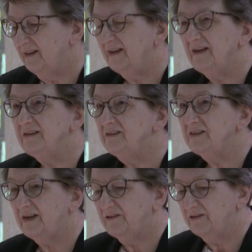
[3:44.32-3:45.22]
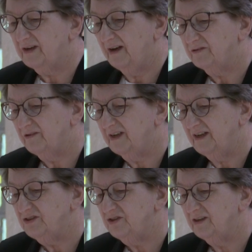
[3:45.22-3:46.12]
The entire
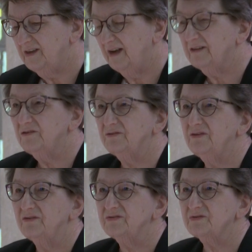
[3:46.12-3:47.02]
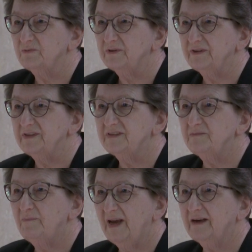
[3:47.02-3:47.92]
congregation echoed those words
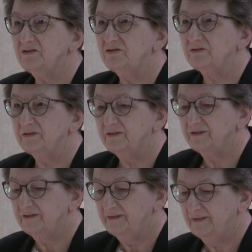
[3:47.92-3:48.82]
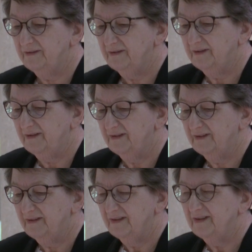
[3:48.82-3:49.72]
back to her.
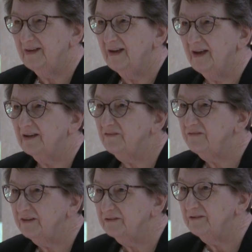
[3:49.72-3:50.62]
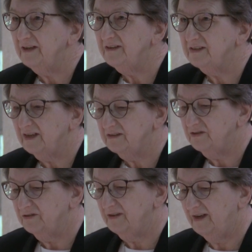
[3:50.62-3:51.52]
At a very
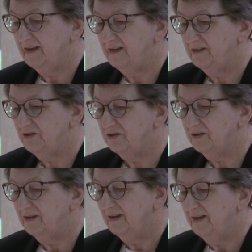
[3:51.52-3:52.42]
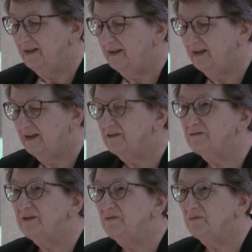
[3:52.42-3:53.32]
tender age,
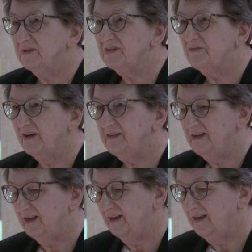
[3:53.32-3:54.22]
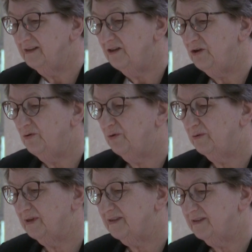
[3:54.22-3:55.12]
Erin was finding in the
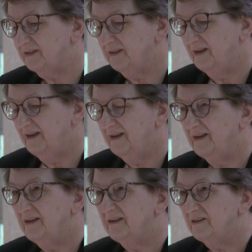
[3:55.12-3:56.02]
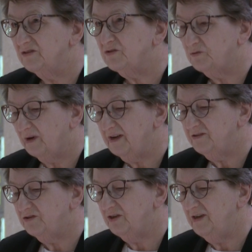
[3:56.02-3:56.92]
Eucharist the strength
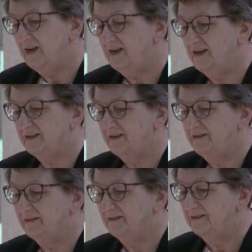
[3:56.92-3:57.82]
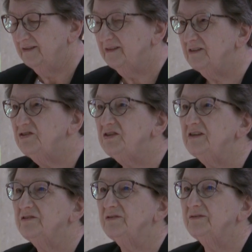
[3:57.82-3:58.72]
she needed to
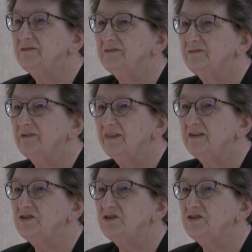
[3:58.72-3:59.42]
deal with the